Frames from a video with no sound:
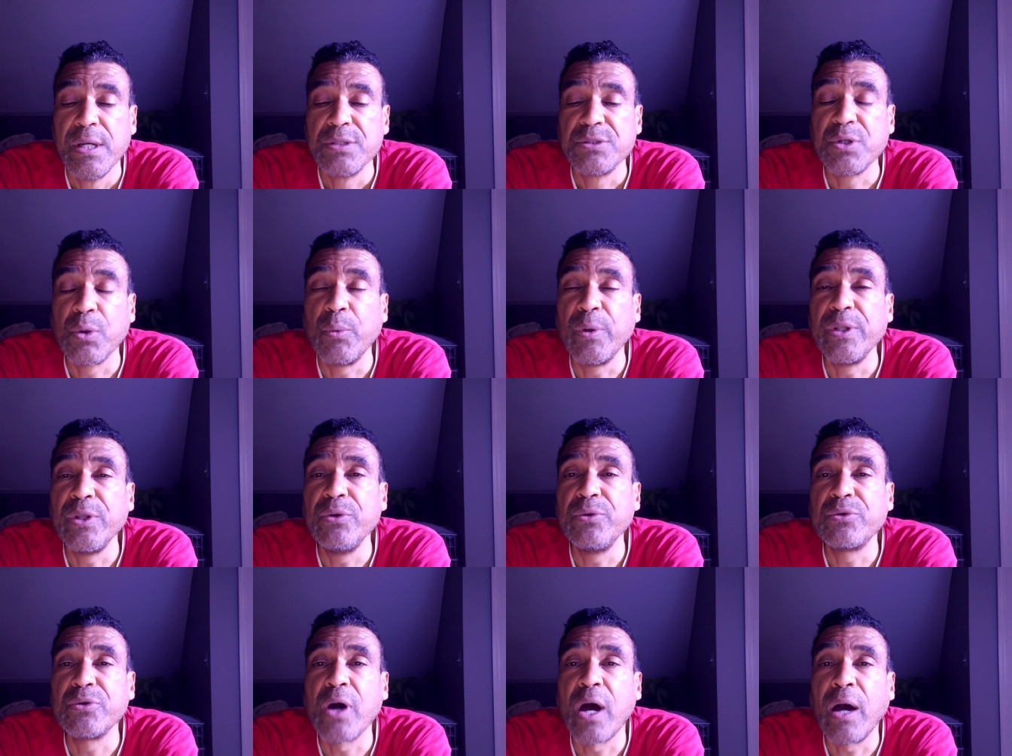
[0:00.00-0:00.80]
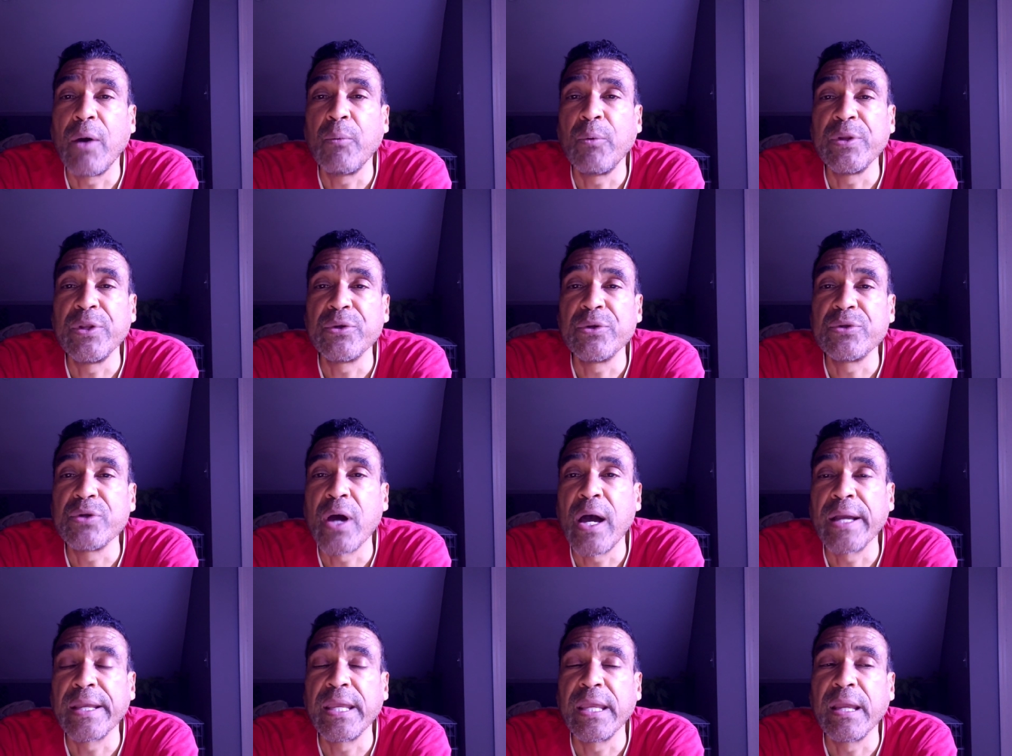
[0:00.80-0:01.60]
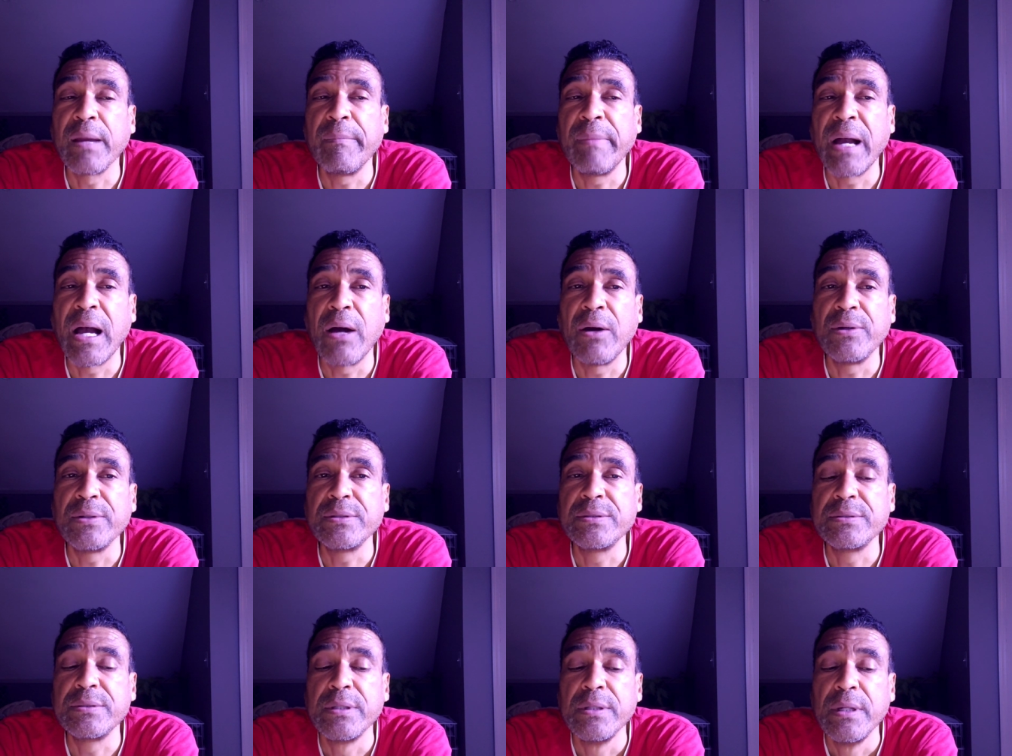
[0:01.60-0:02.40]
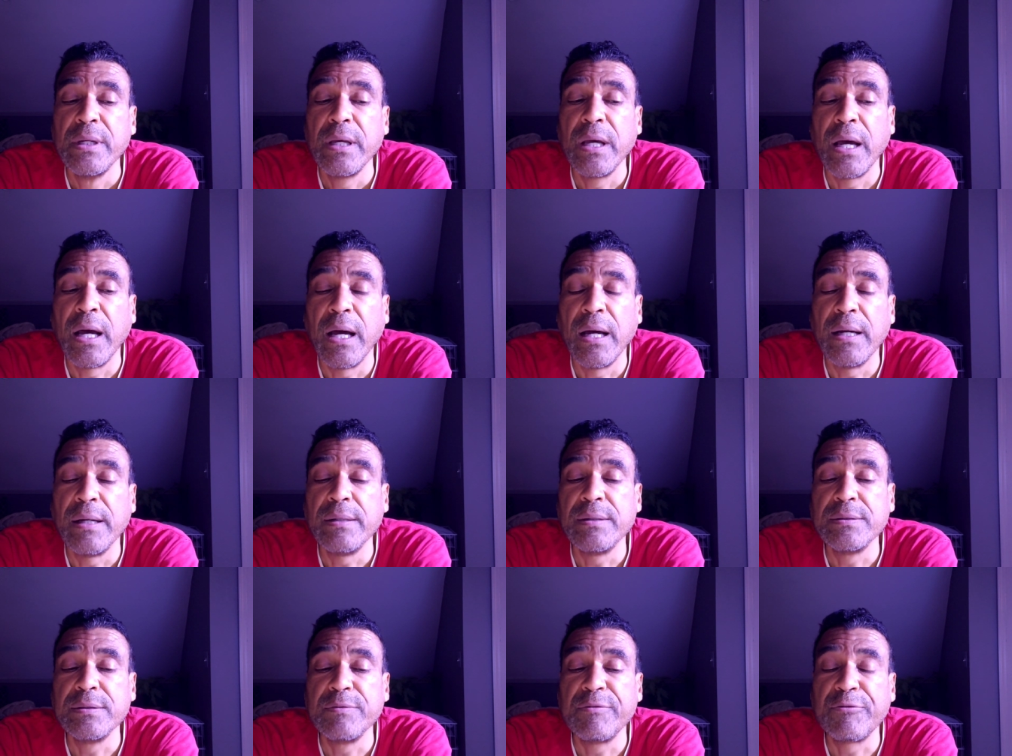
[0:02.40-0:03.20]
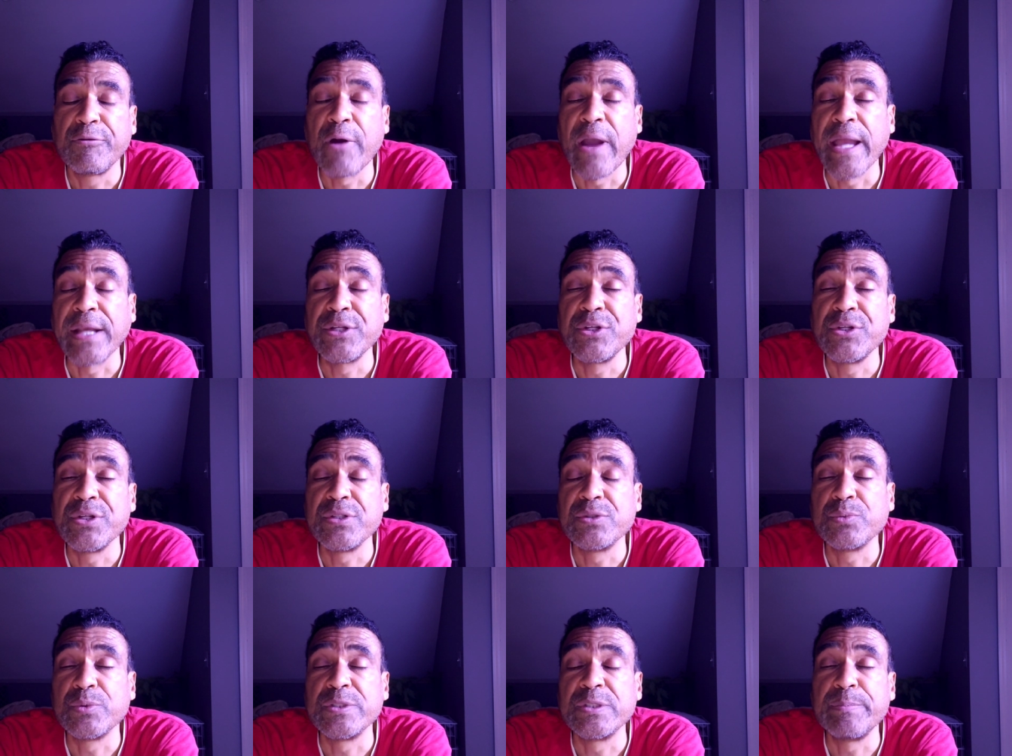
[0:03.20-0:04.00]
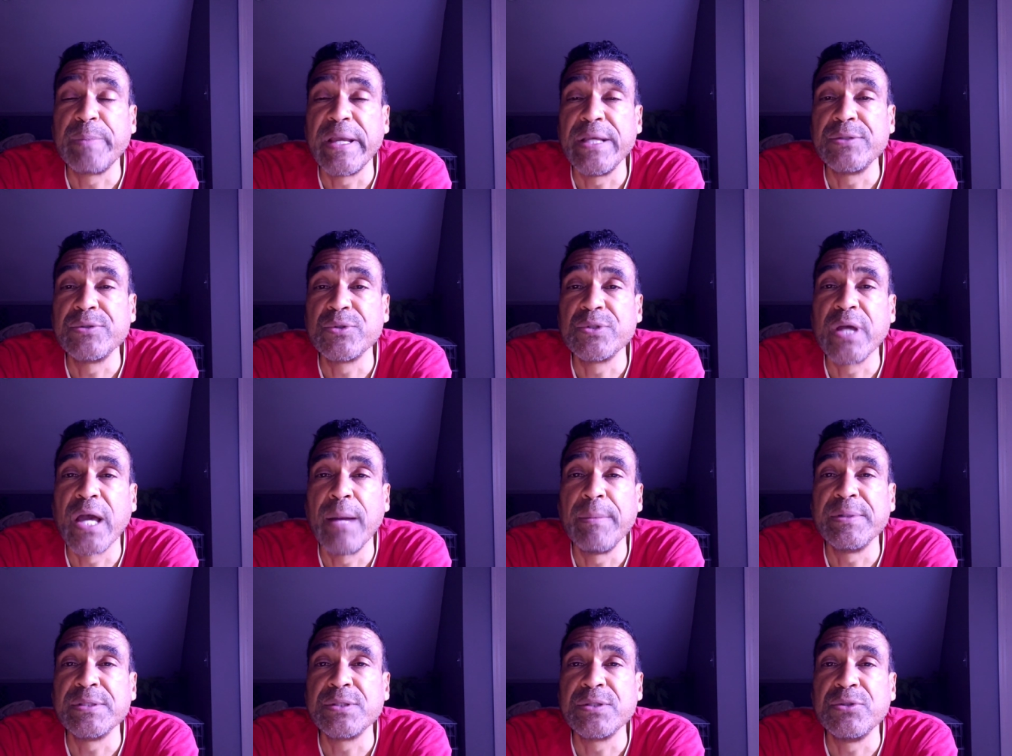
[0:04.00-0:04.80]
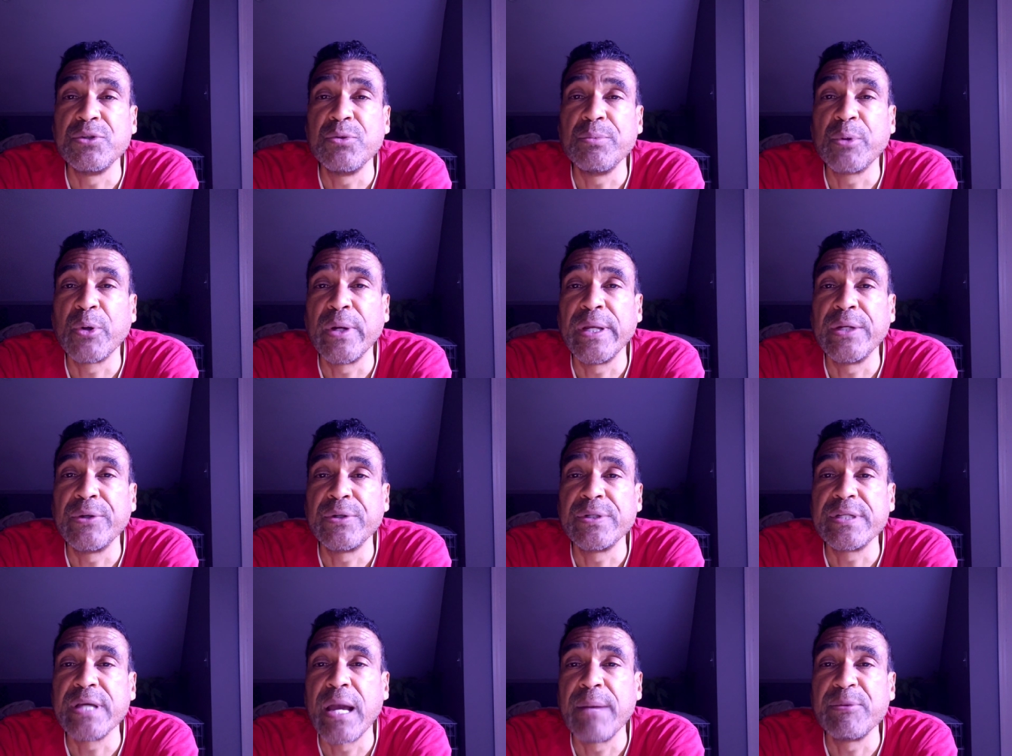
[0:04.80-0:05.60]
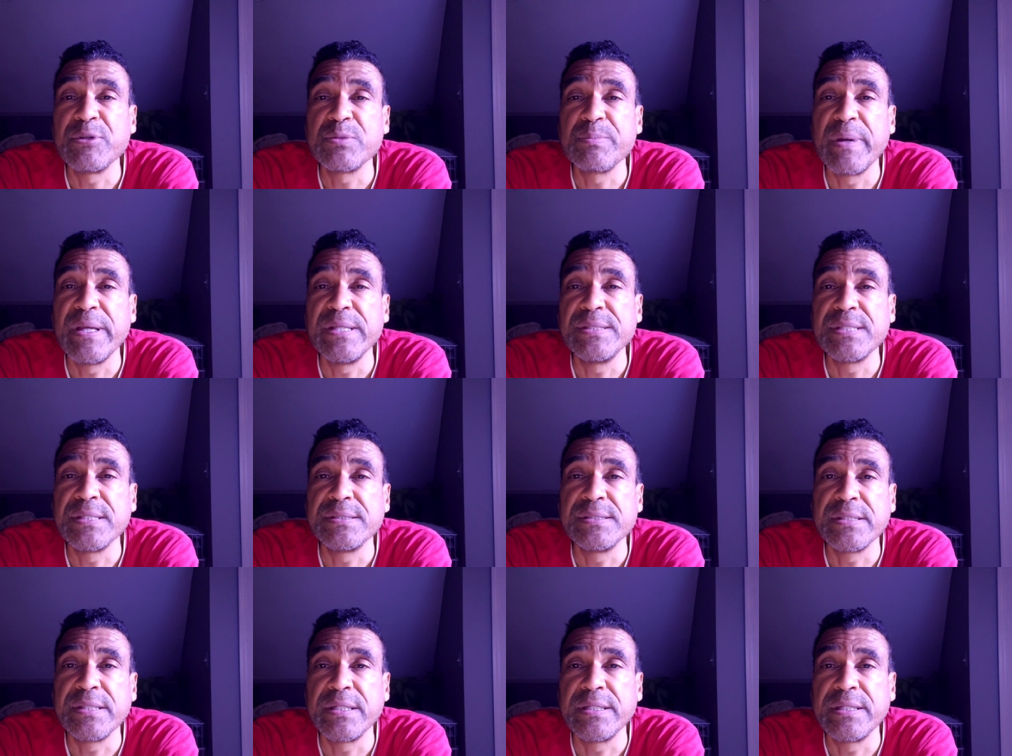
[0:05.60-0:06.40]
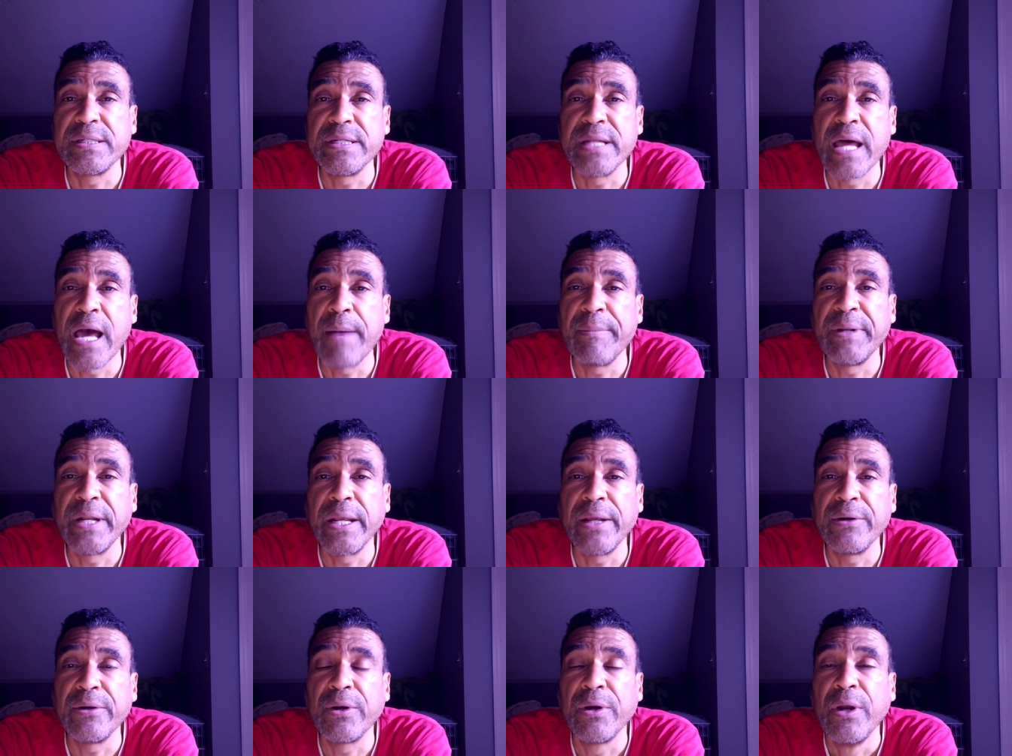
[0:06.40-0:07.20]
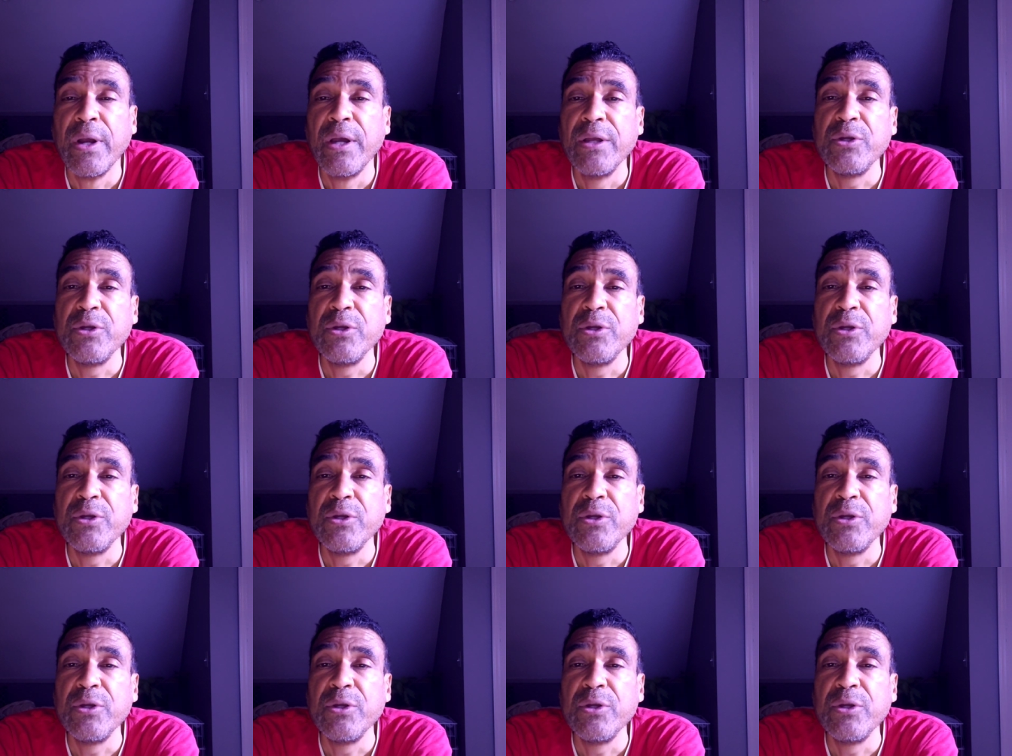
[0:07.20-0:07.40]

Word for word: So when you talk, when you're talking about uh, fractions with space or time as the numerator and time or space as the denominator,